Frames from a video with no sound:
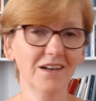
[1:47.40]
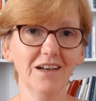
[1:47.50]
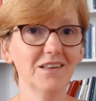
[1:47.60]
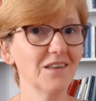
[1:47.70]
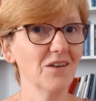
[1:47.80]

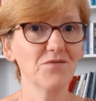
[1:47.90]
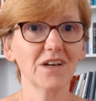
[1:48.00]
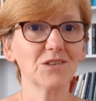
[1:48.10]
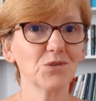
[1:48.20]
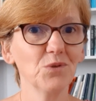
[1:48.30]
it
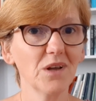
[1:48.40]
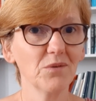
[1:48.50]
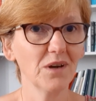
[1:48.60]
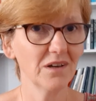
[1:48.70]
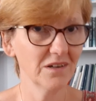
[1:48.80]
affects all
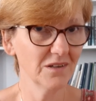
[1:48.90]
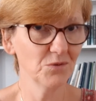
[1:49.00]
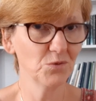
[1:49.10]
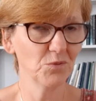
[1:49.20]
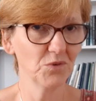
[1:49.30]
our other
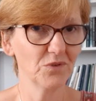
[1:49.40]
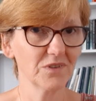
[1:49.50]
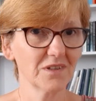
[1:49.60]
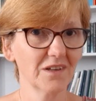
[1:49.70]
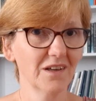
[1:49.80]
hormones.